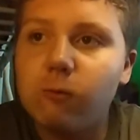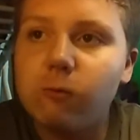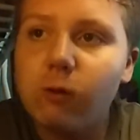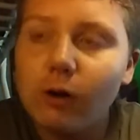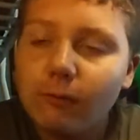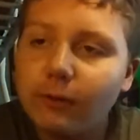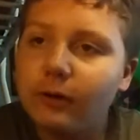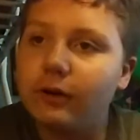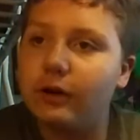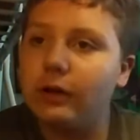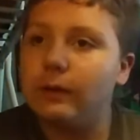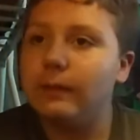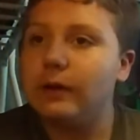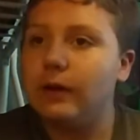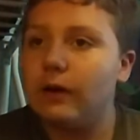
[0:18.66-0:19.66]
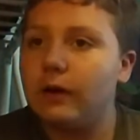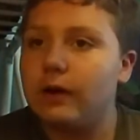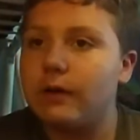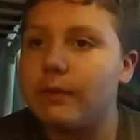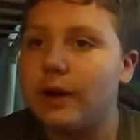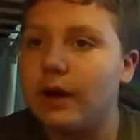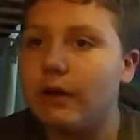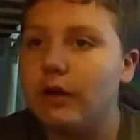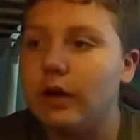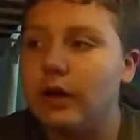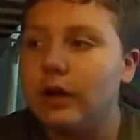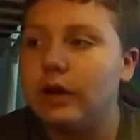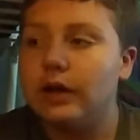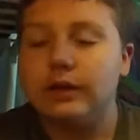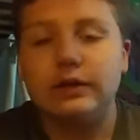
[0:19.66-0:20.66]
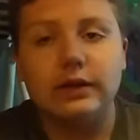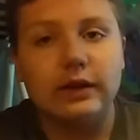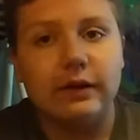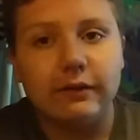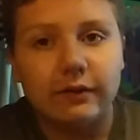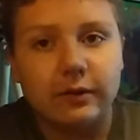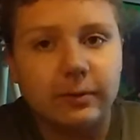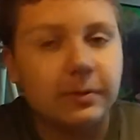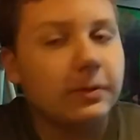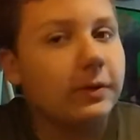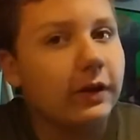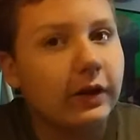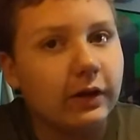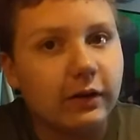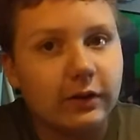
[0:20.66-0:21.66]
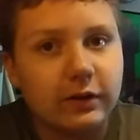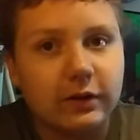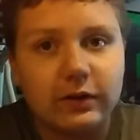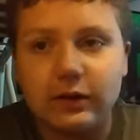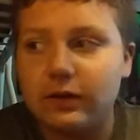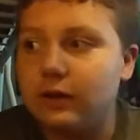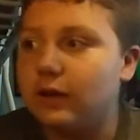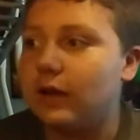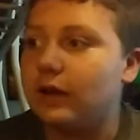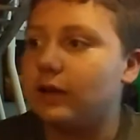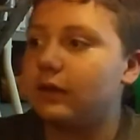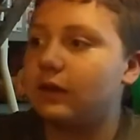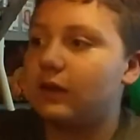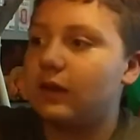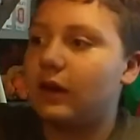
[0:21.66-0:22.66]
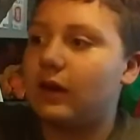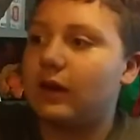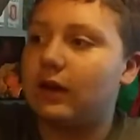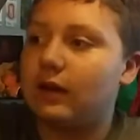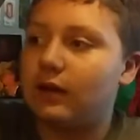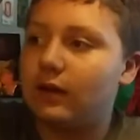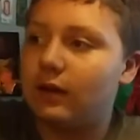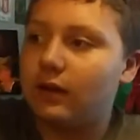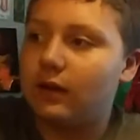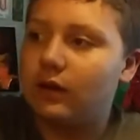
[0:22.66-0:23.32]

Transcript: what we're going to be talking about is the difference between cartridges and discs, and